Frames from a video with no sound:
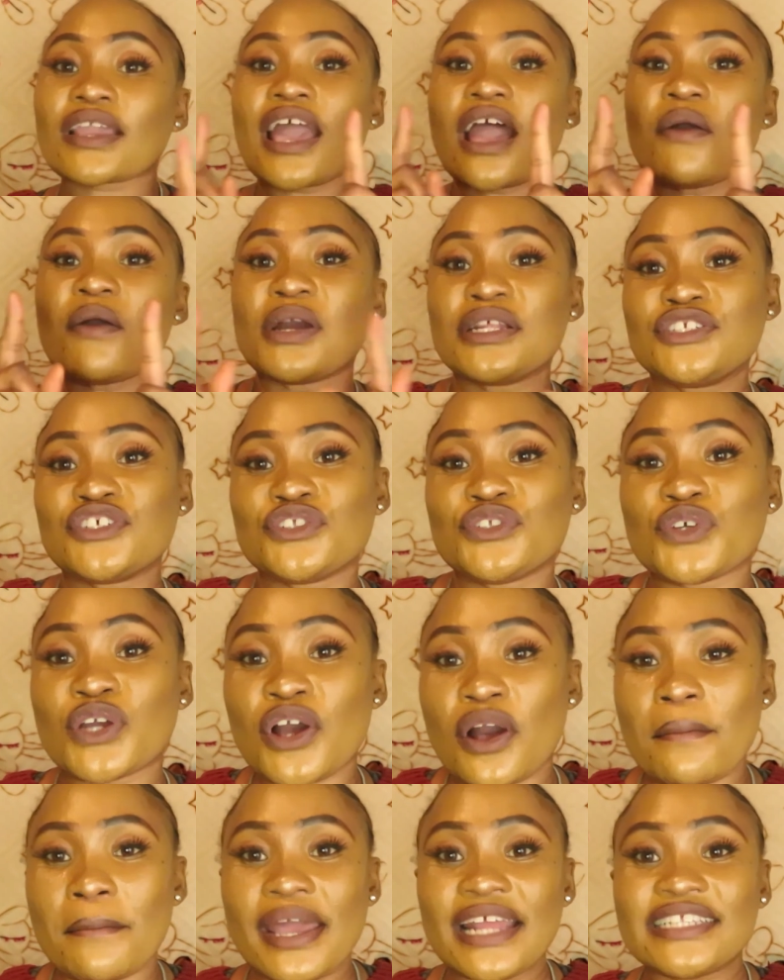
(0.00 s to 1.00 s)
I want you to
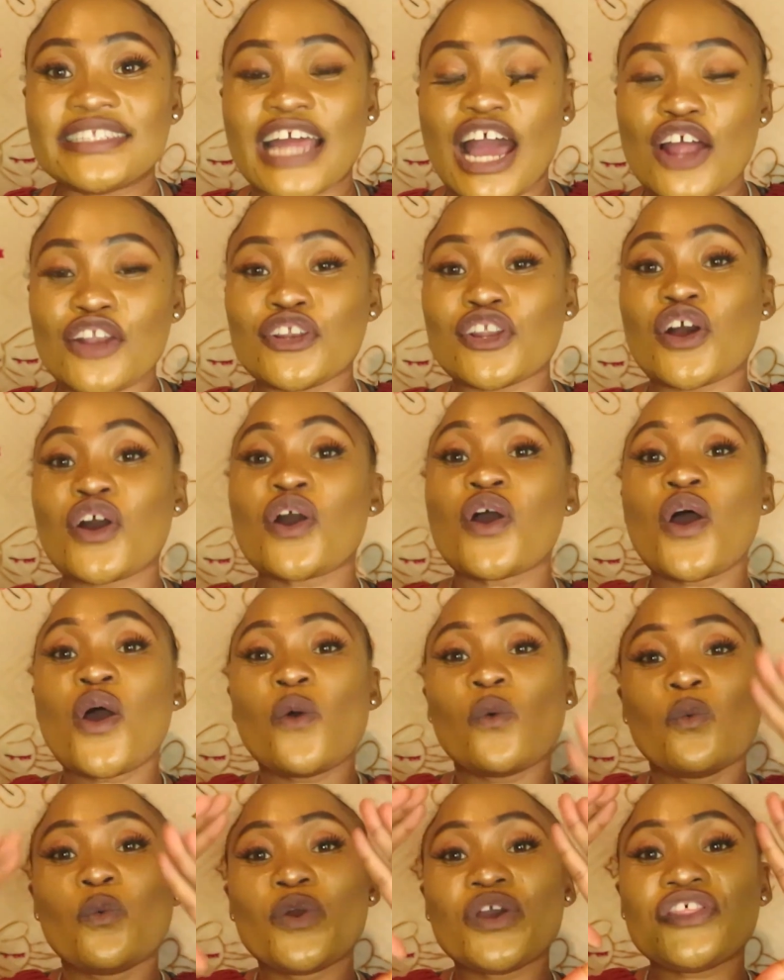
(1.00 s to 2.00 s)
comment down low
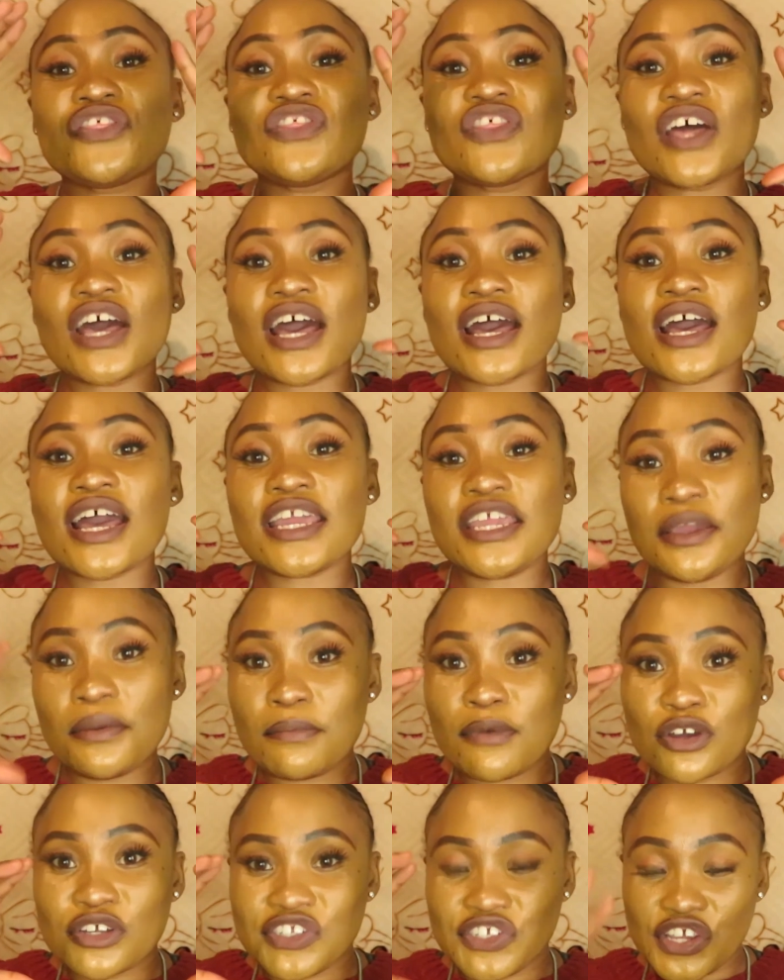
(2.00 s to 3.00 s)
with the
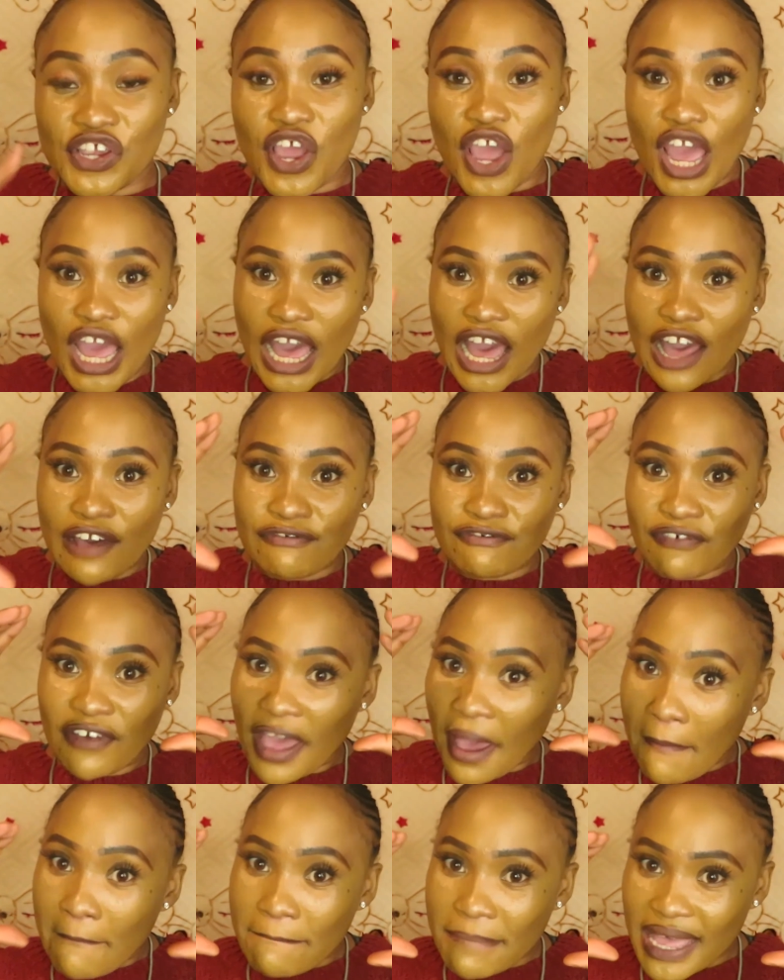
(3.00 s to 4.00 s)
emoji of
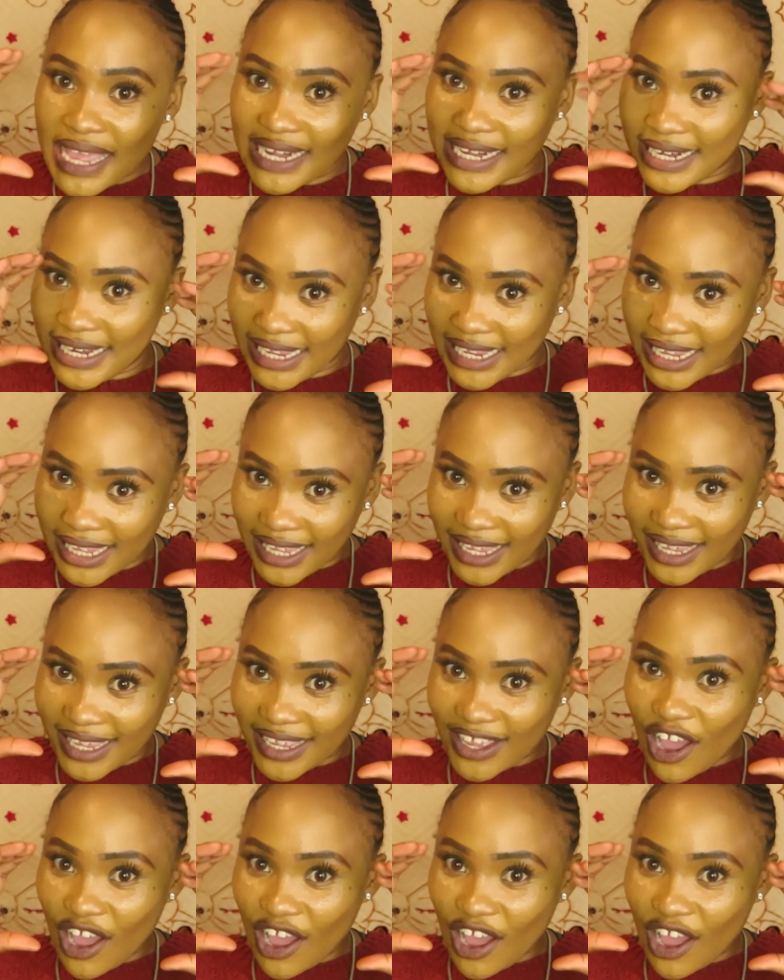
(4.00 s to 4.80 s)
money.